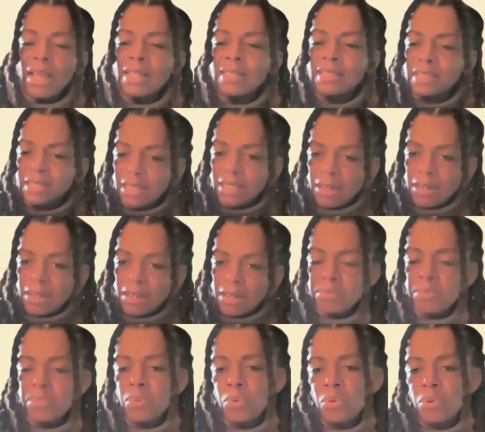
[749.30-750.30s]
and
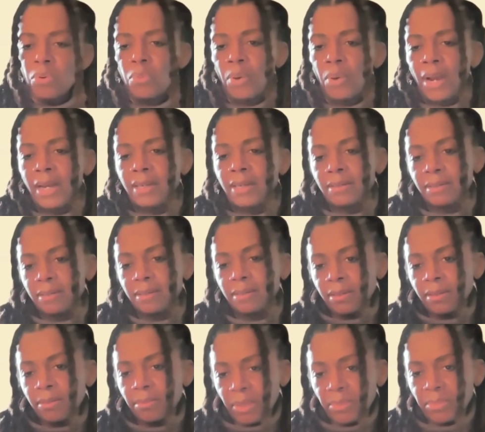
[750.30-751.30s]
some poor white
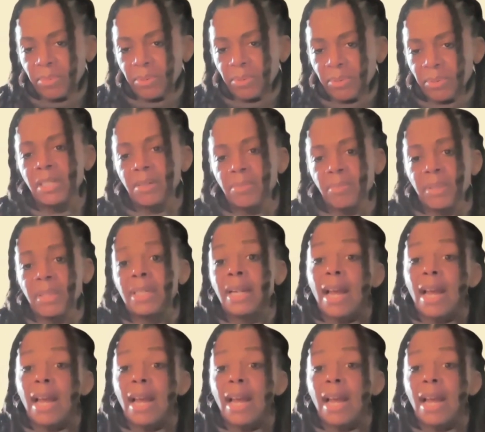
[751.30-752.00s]
people to hear me.